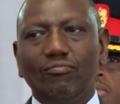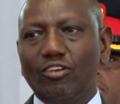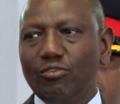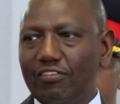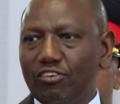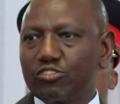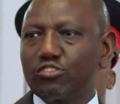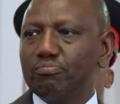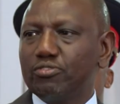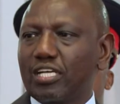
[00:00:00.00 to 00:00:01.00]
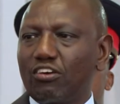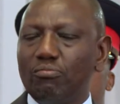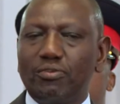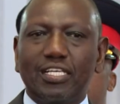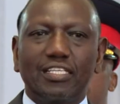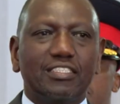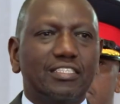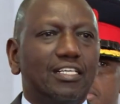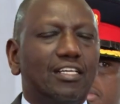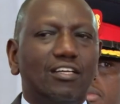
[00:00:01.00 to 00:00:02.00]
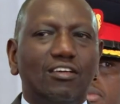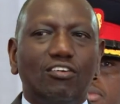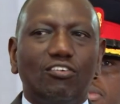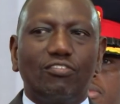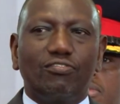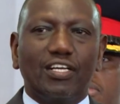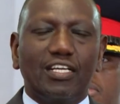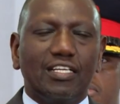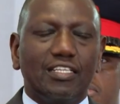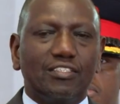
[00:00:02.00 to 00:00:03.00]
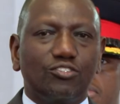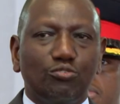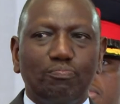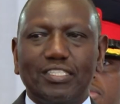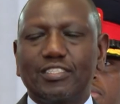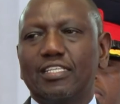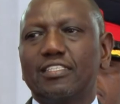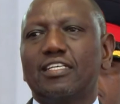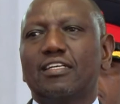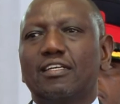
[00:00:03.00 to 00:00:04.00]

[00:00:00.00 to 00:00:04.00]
We have also put a component of 2%